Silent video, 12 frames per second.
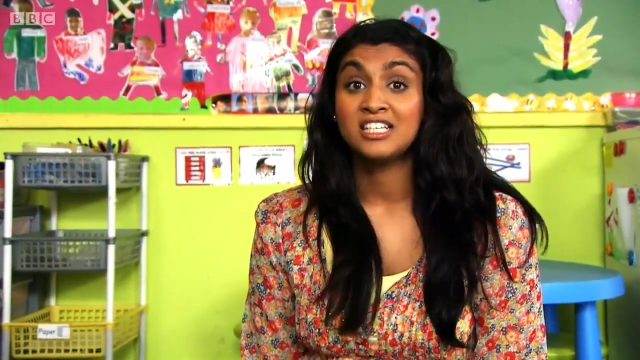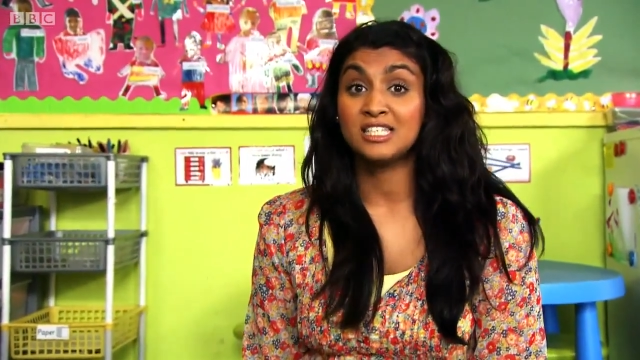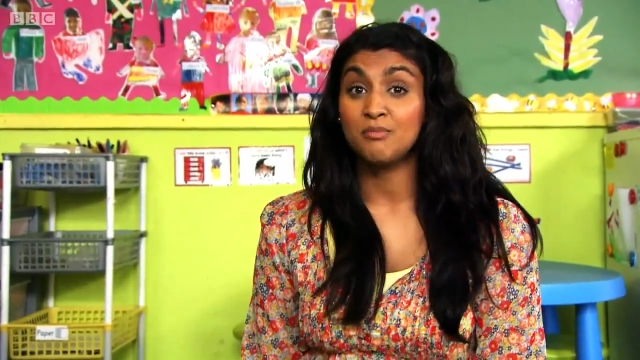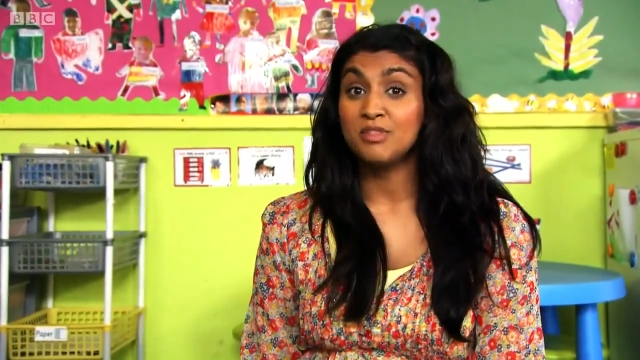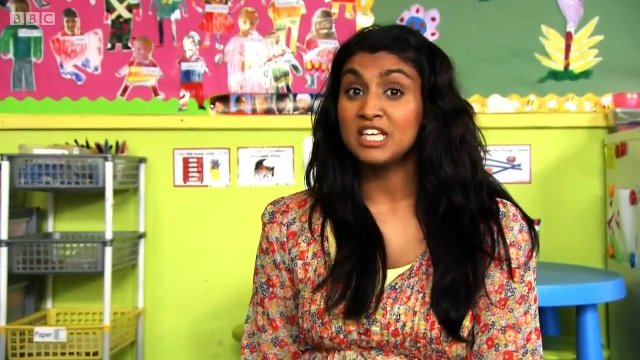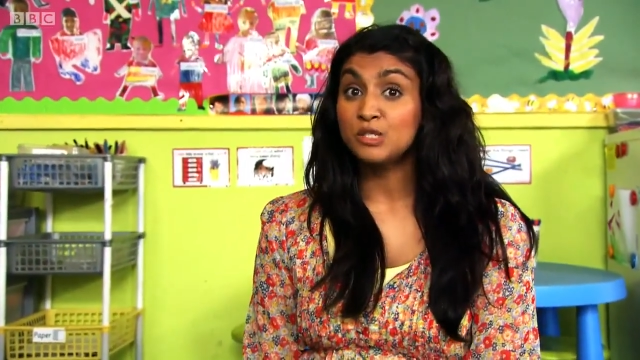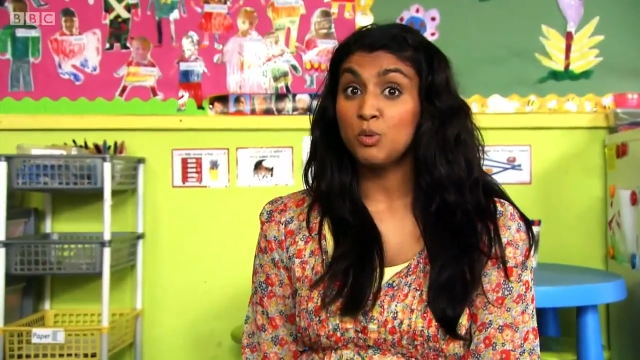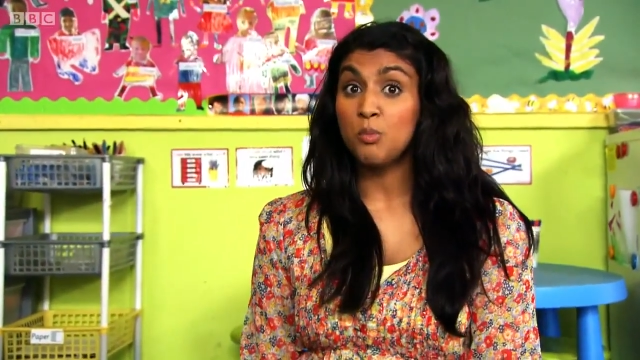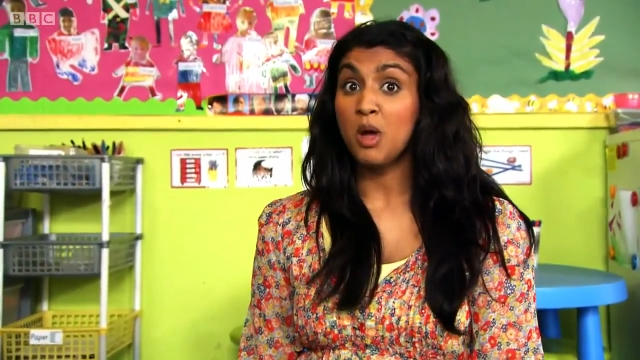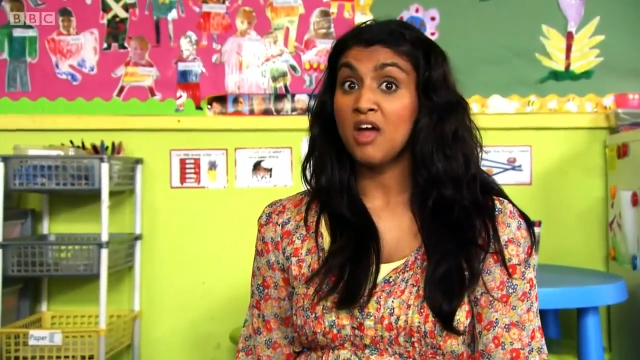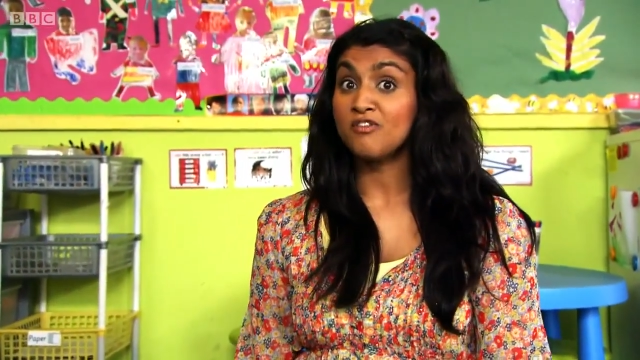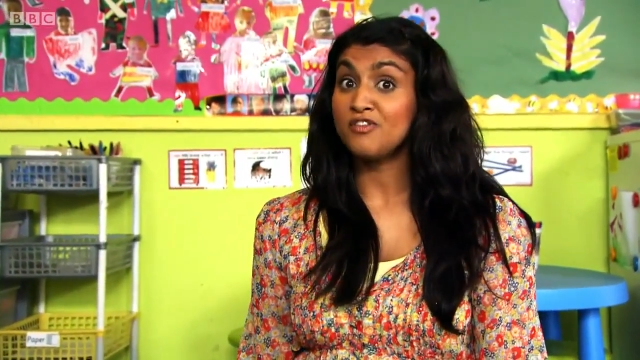Some things we
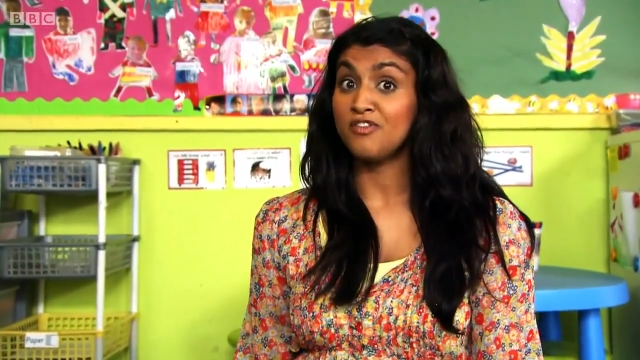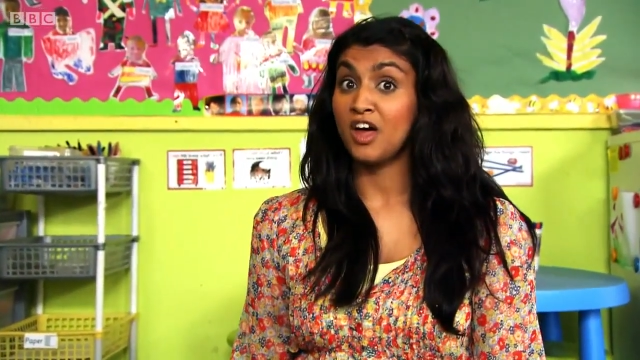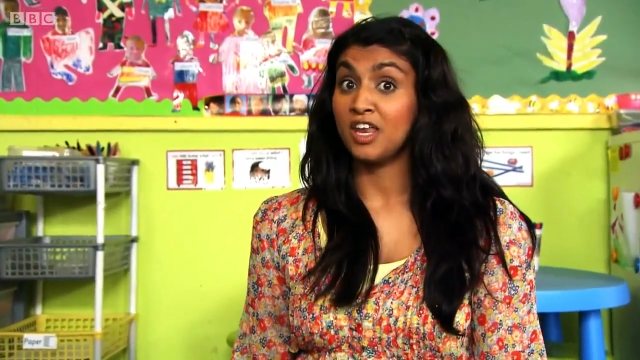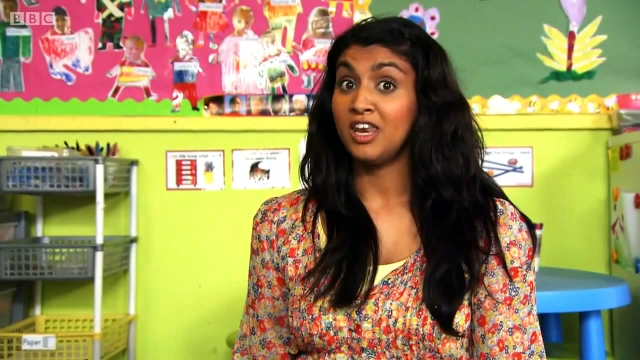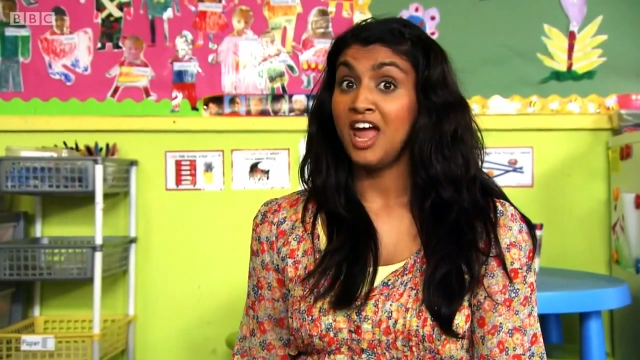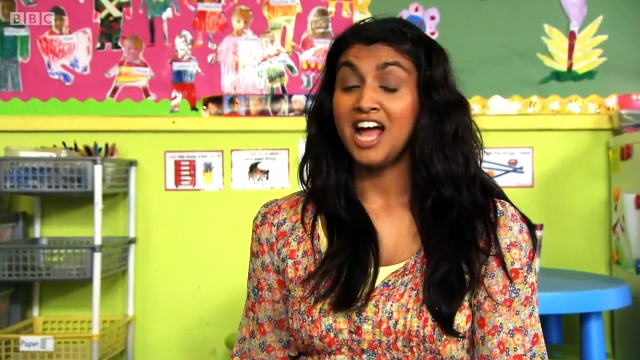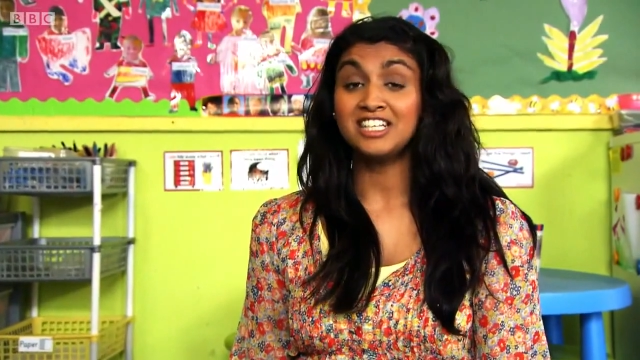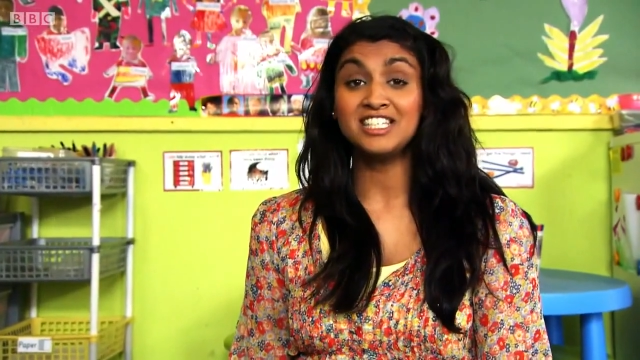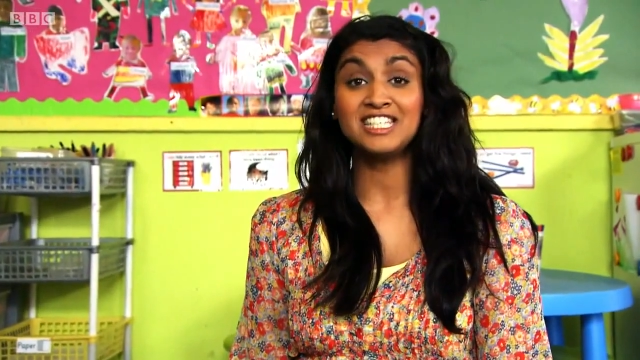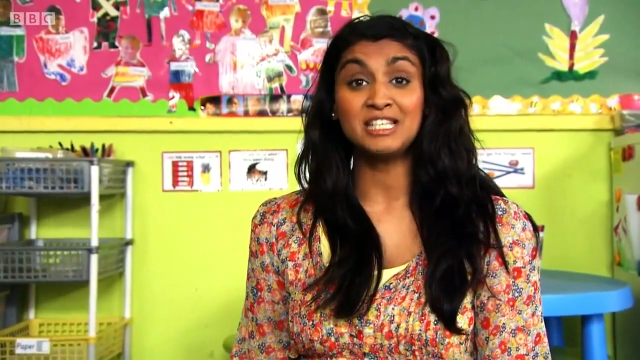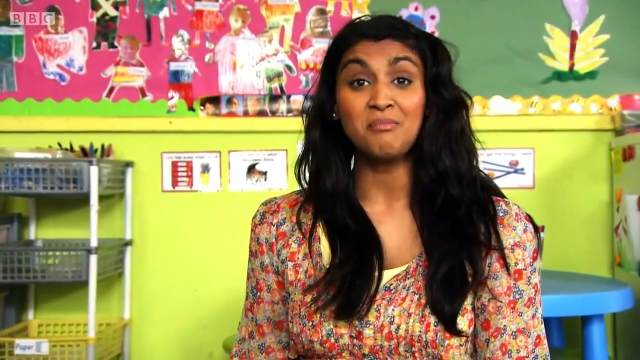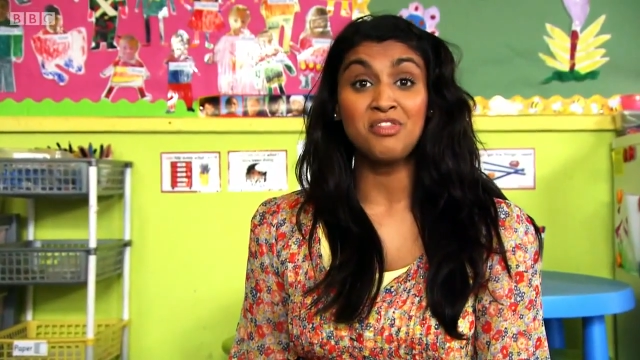wear for fun and
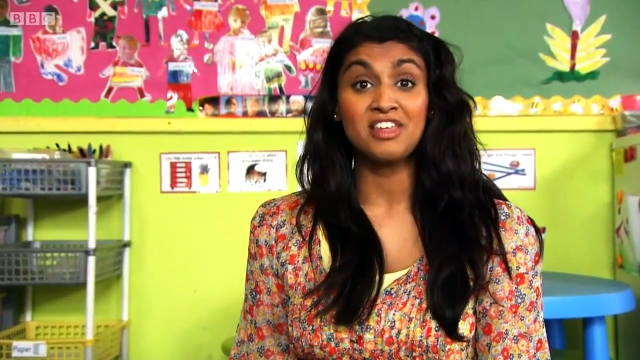some